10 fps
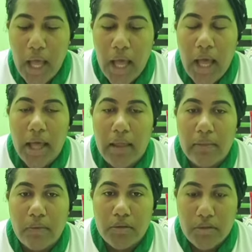
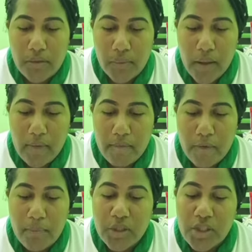And also, if
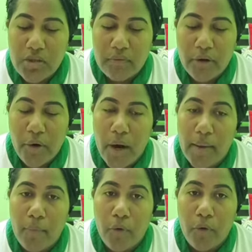commission of a
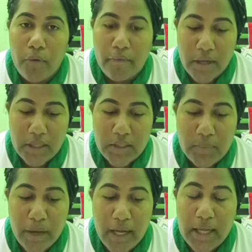crime or offense
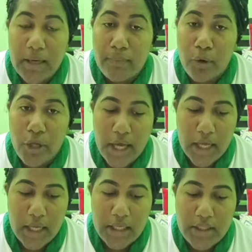by an employee
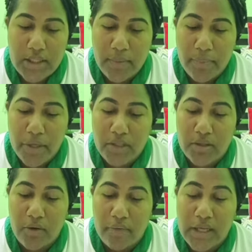against the
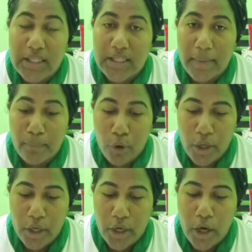person of his
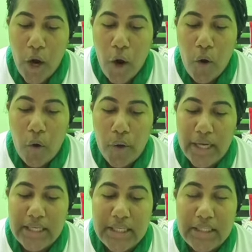employer or
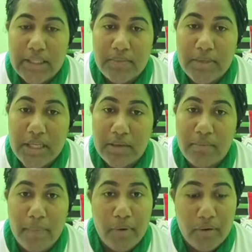any intermediate
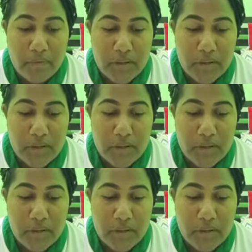member of his